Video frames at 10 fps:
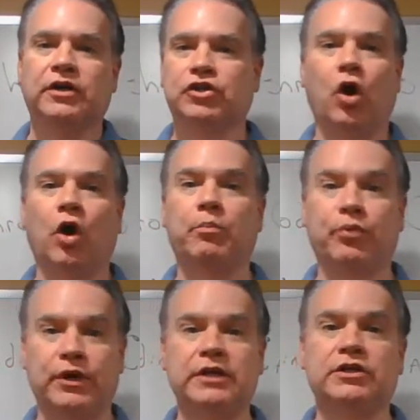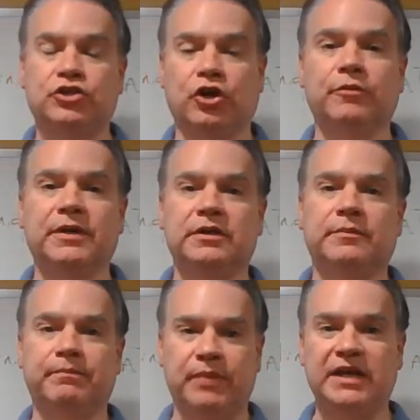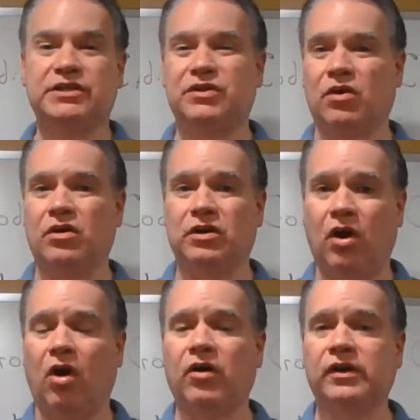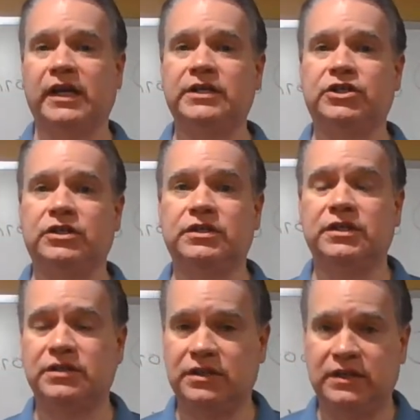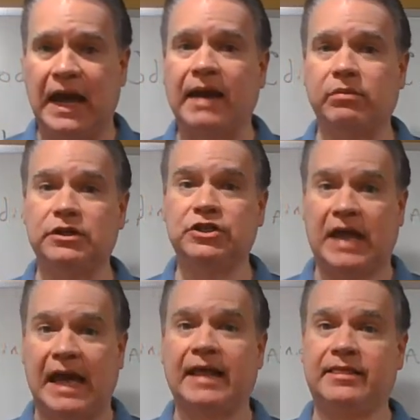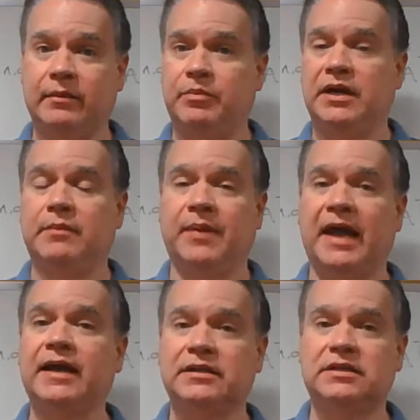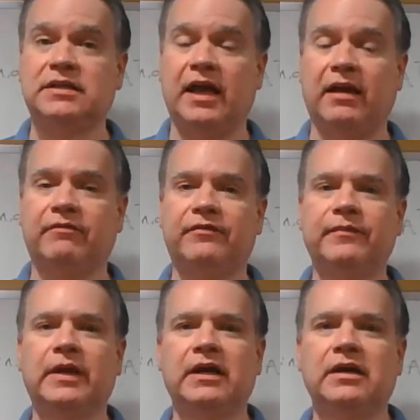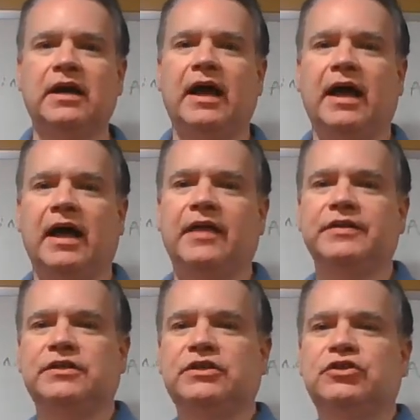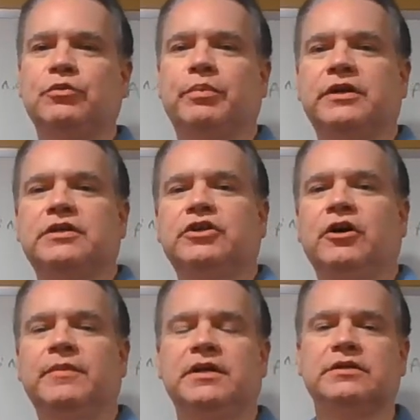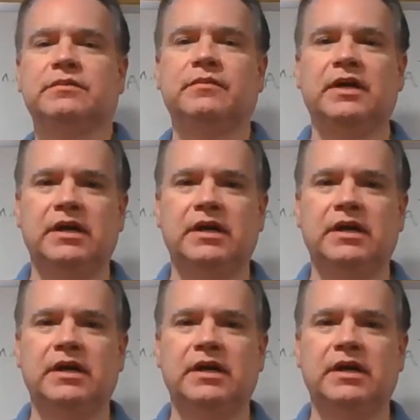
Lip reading: It's all predetermined based on correlations established at the Big Bang itself. This is superdeterminism.